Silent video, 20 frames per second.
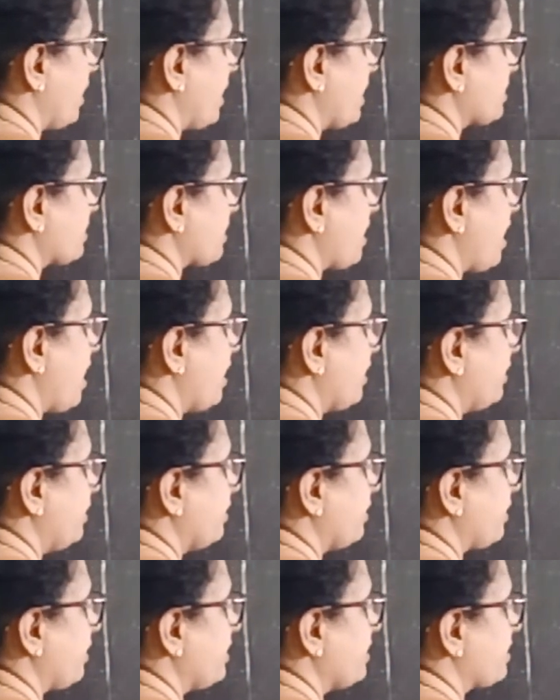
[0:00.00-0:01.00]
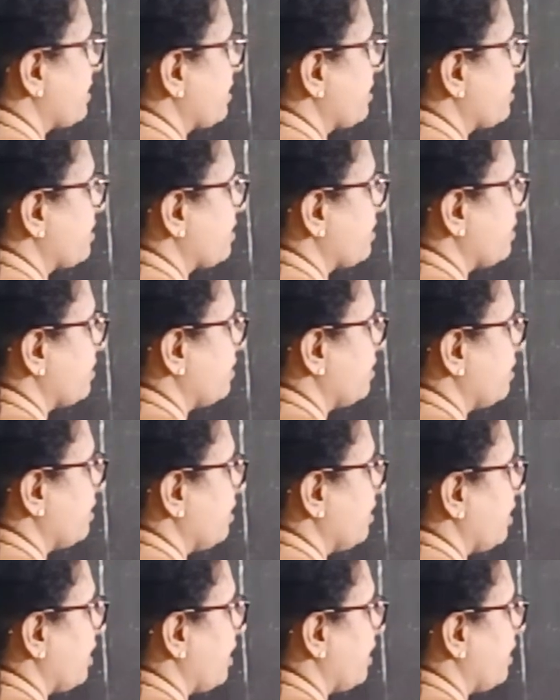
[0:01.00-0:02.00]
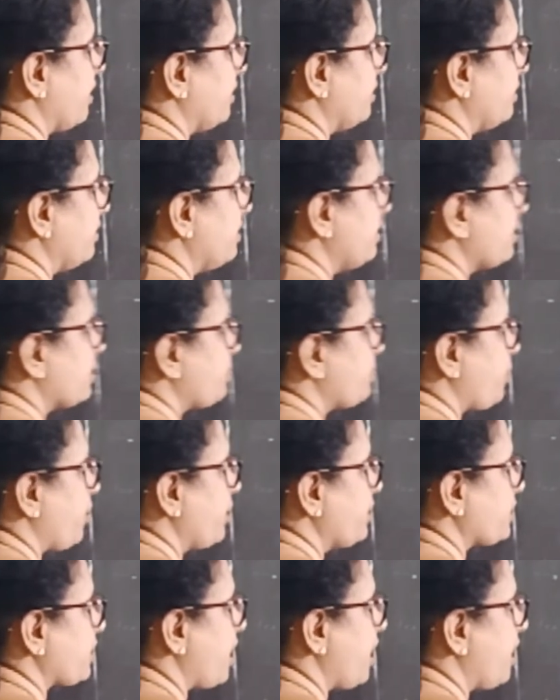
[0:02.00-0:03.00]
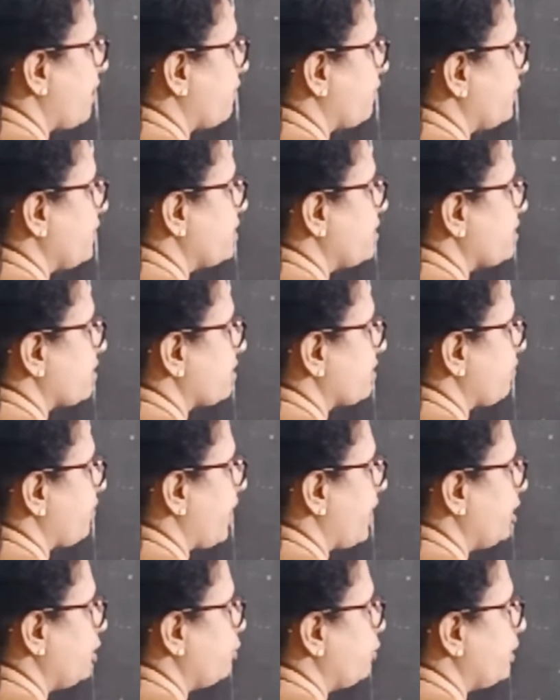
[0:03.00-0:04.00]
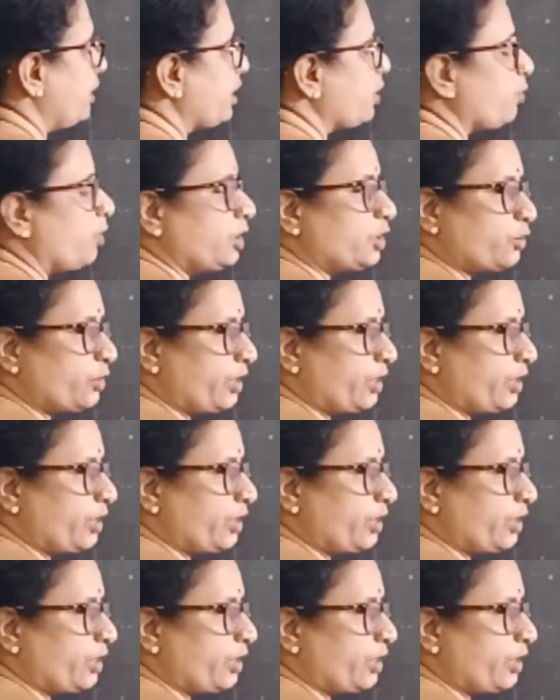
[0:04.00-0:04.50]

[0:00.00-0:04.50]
as r increases, and this point r reaches a value equal to